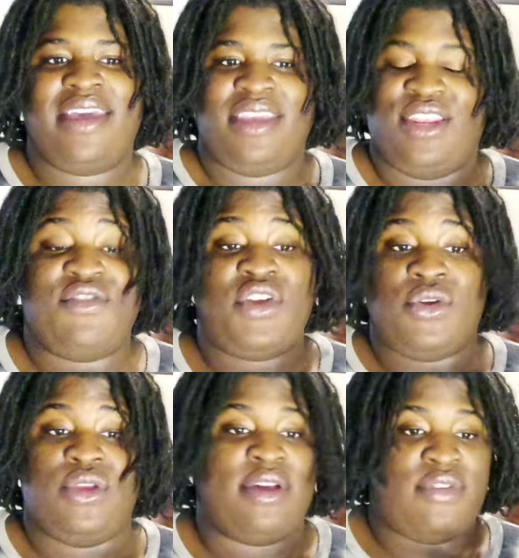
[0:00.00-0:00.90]
you never
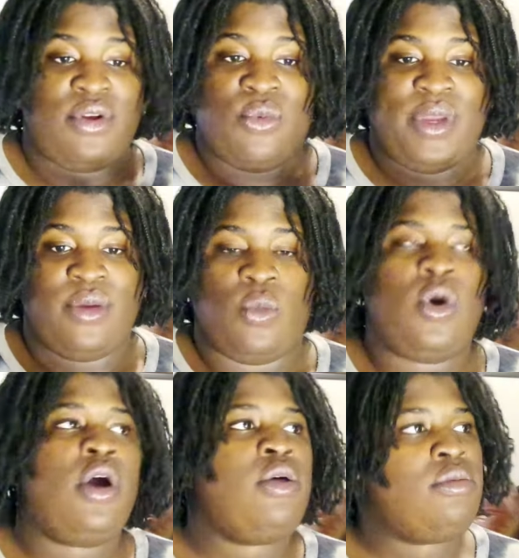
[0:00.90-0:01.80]
know when,
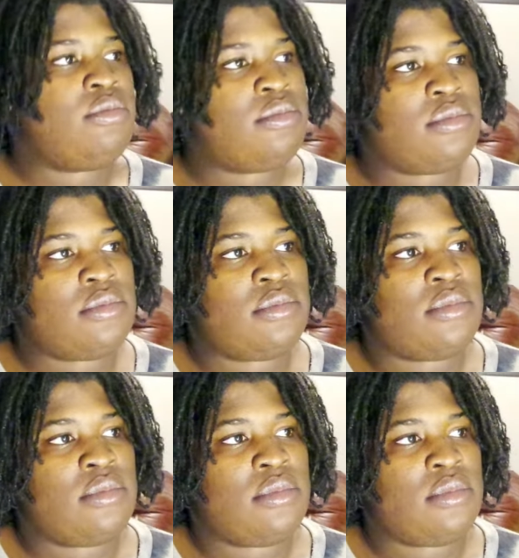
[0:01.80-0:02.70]
well,
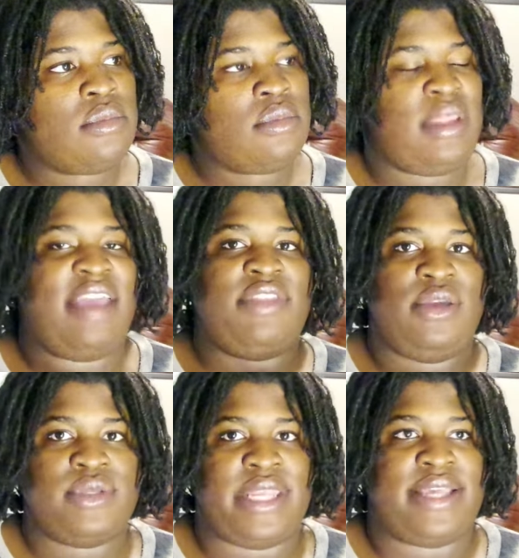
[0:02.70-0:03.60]
they have to
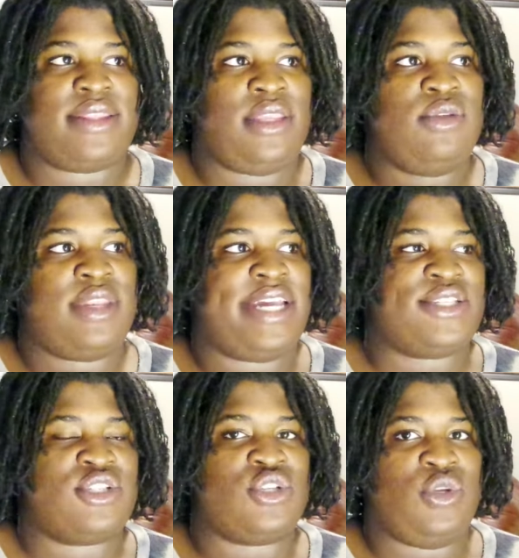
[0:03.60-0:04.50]
euthanize
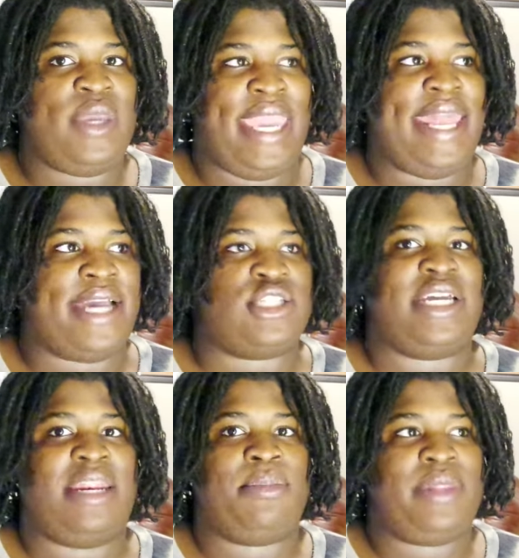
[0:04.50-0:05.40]
her, so you can actually
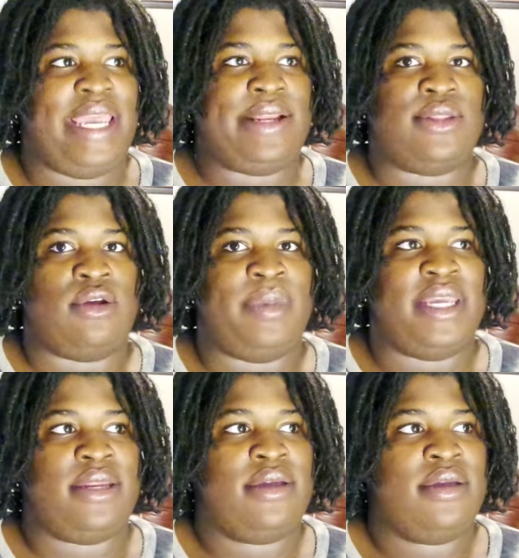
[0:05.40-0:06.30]
kind of plan a little
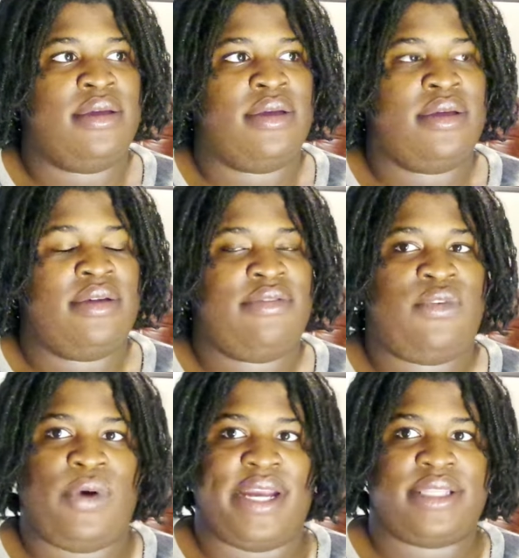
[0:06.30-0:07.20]
bit
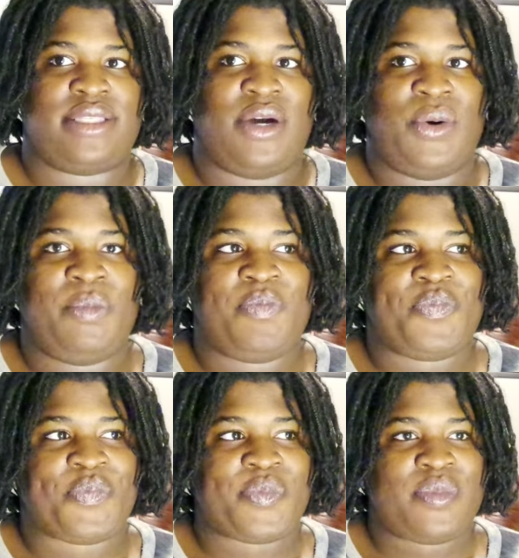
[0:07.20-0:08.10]
for it, so
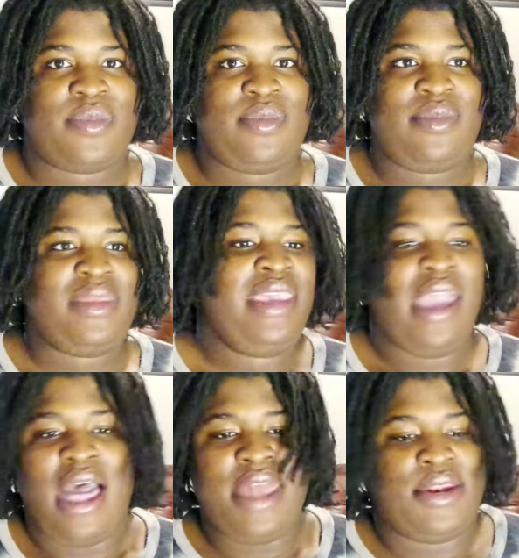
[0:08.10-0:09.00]

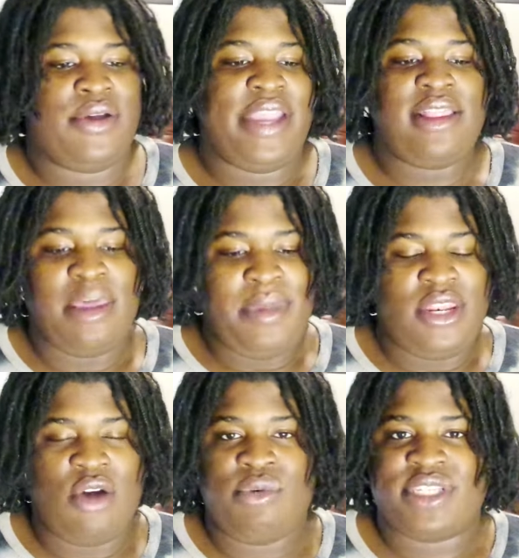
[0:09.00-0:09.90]
I don't know. Y'all let me
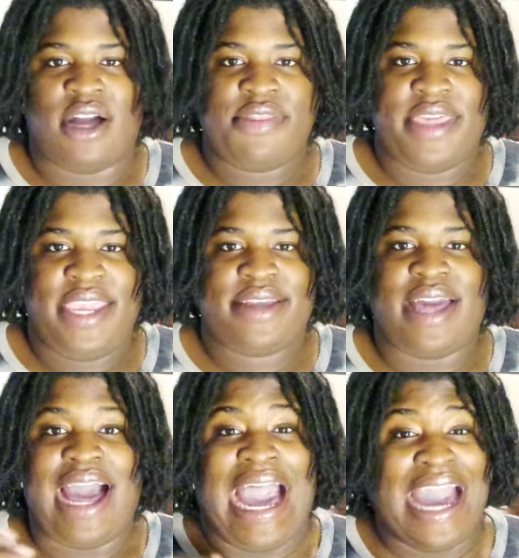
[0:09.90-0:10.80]
know what y'all think.
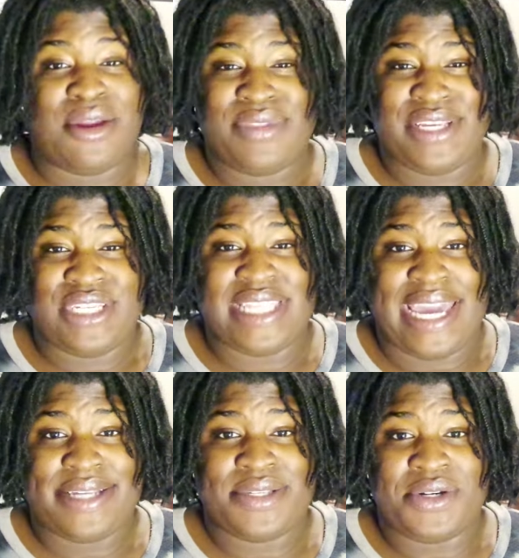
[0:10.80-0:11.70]
I don't think she's the
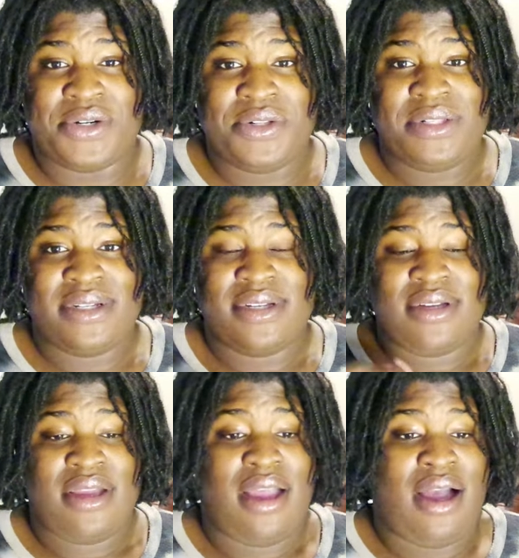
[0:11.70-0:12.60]
asshole.
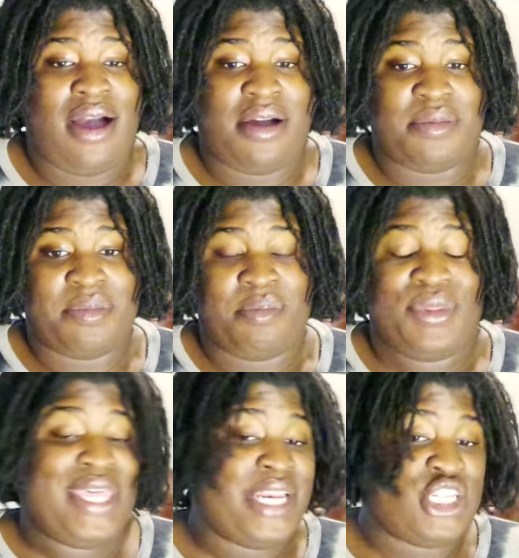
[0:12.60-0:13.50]

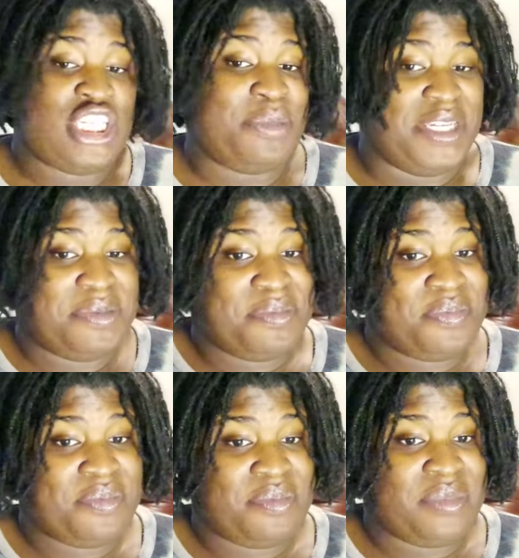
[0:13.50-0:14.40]
But that is just me.
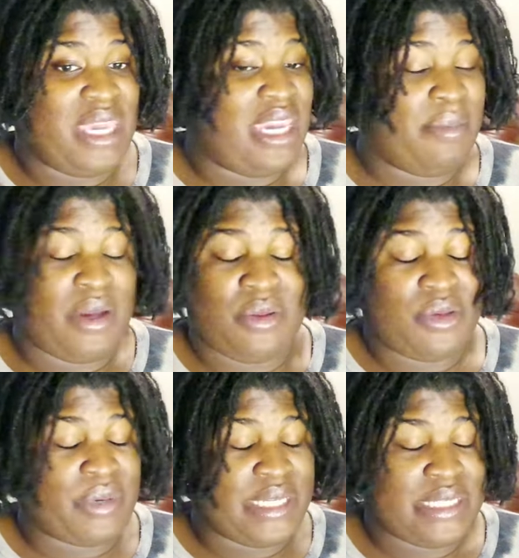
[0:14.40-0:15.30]
and my own
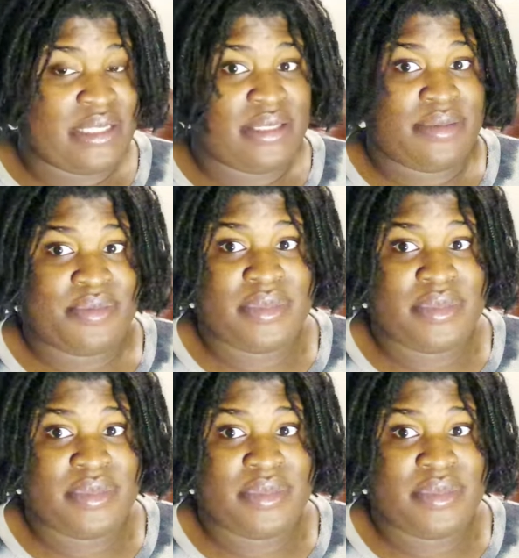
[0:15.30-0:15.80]
little reasons.